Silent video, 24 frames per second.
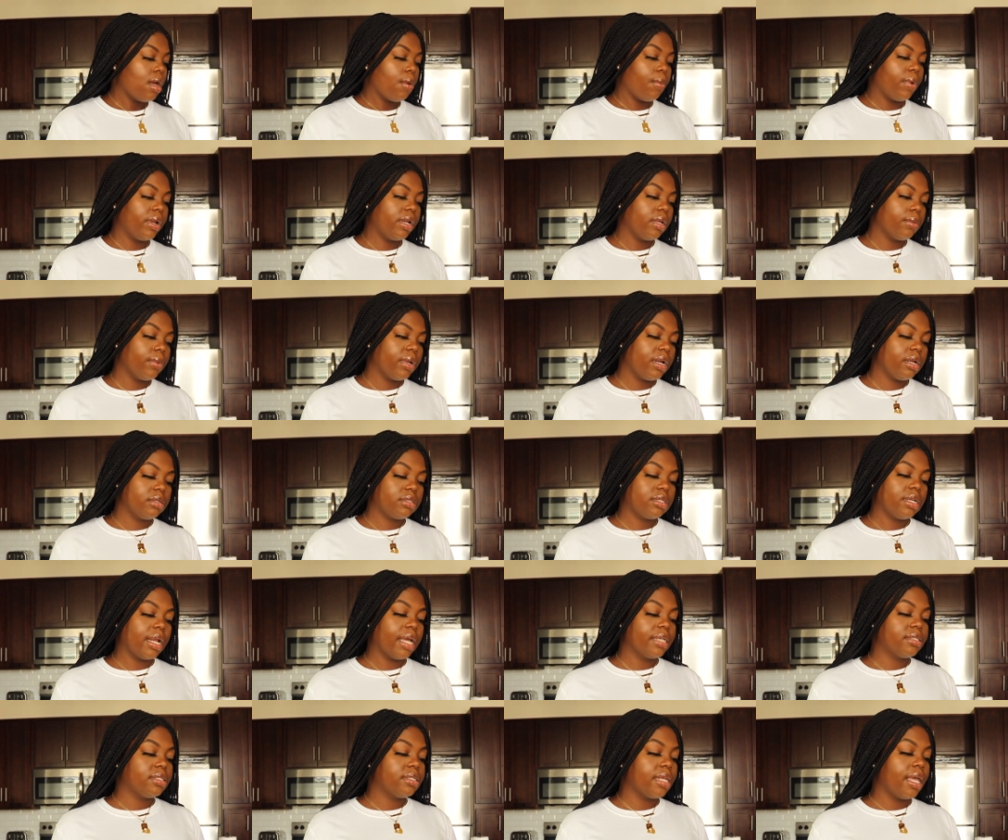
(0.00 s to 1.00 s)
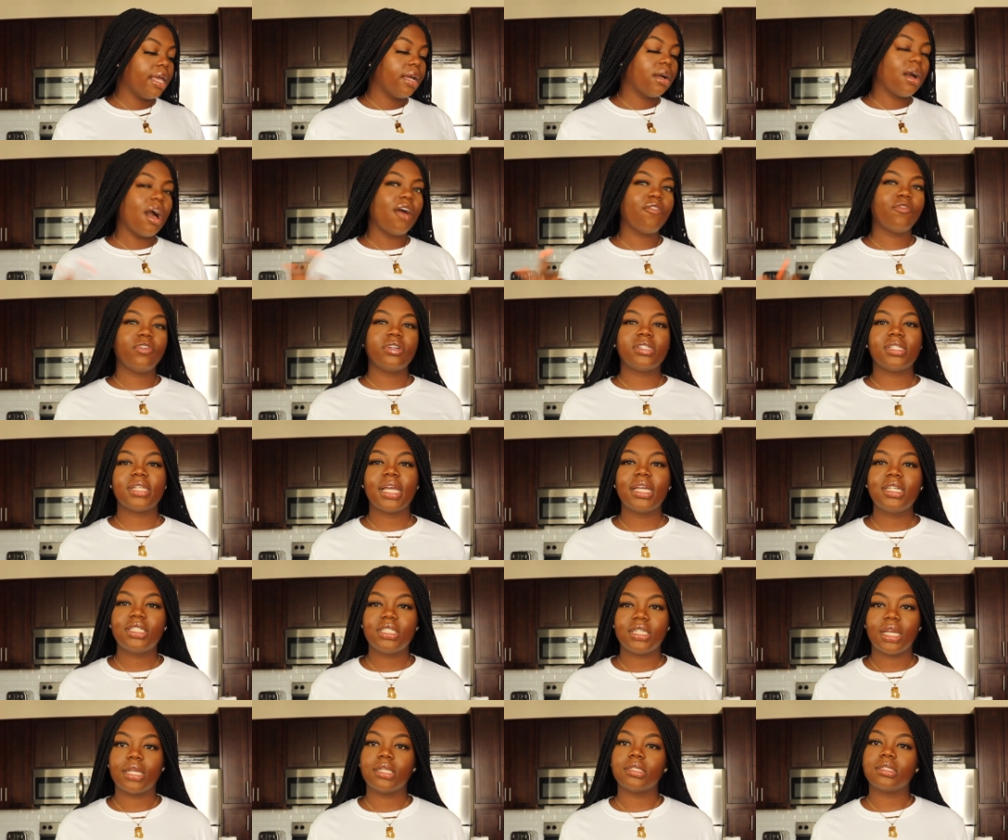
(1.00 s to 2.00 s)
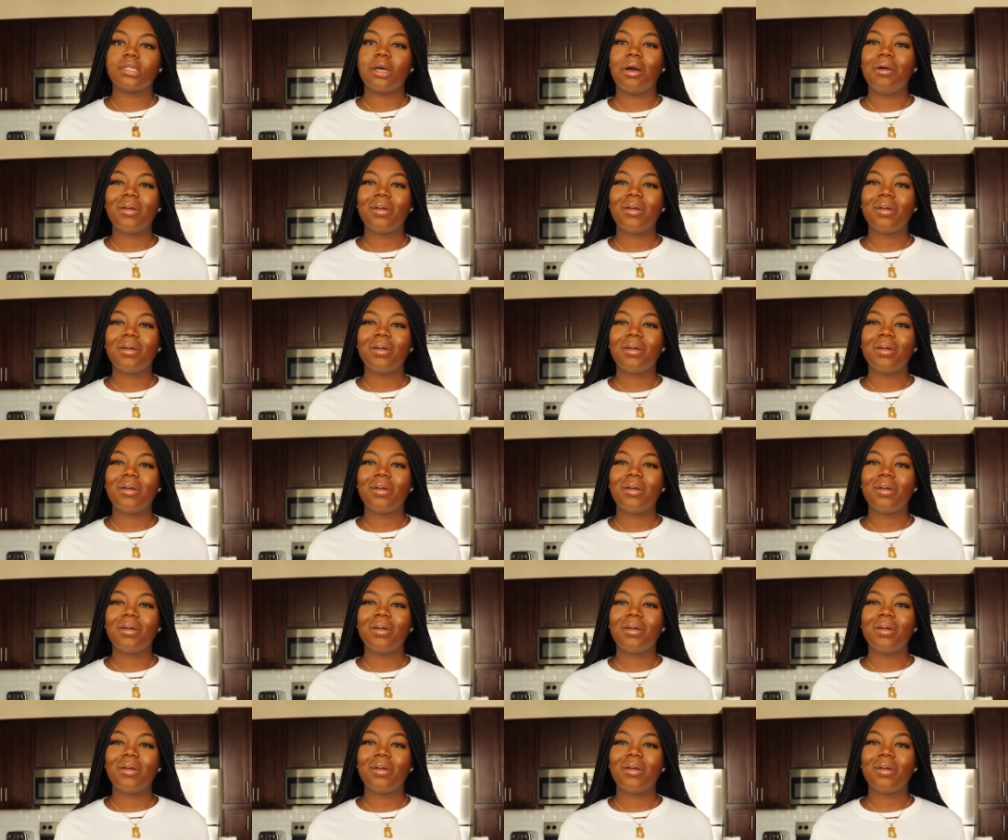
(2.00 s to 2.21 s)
what what else did I say? Conversations.